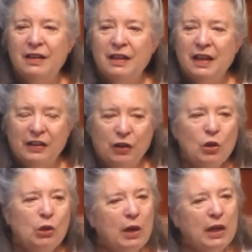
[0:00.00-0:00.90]
And the
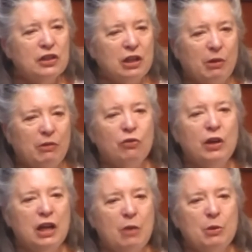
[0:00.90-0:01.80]
only way it's going to be
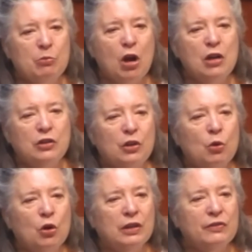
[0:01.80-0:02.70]
freed up and brought into the
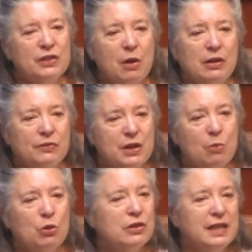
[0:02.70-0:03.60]
world if, so, if
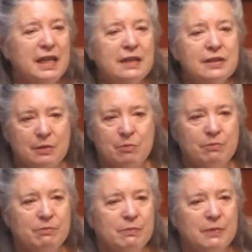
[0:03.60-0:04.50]
someone sees them.
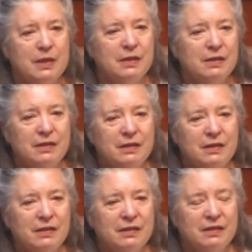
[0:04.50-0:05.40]

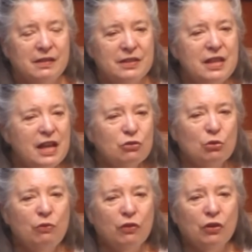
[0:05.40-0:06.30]
Isn't that
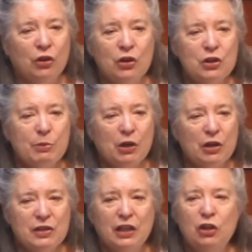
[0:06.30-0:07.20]
true for your
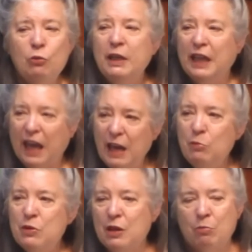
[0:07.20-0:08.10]
experience? Like you became
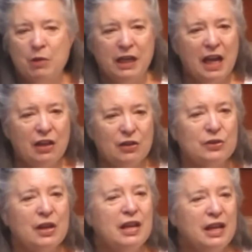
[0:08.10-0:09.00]
somebody else
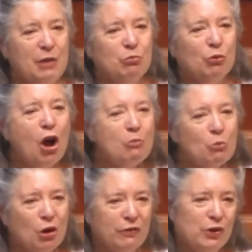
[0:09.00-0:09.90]
and brought
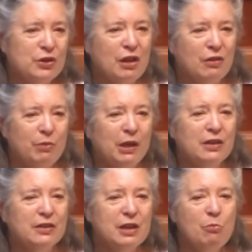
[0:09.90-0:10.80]
more of yourself
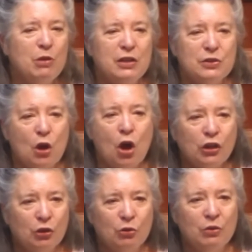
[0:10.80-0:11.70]
because somebody saw
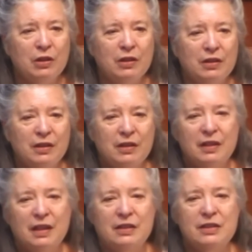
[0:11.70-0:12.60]
you
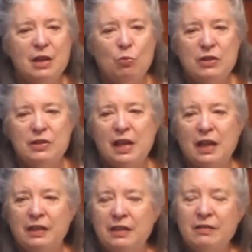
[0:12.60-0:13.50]
and someone
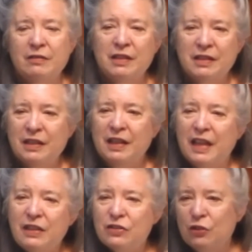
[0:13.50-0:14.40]
said,
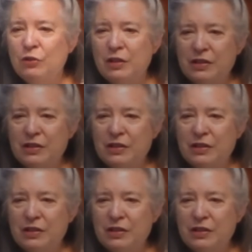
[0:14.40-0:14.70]
let's do this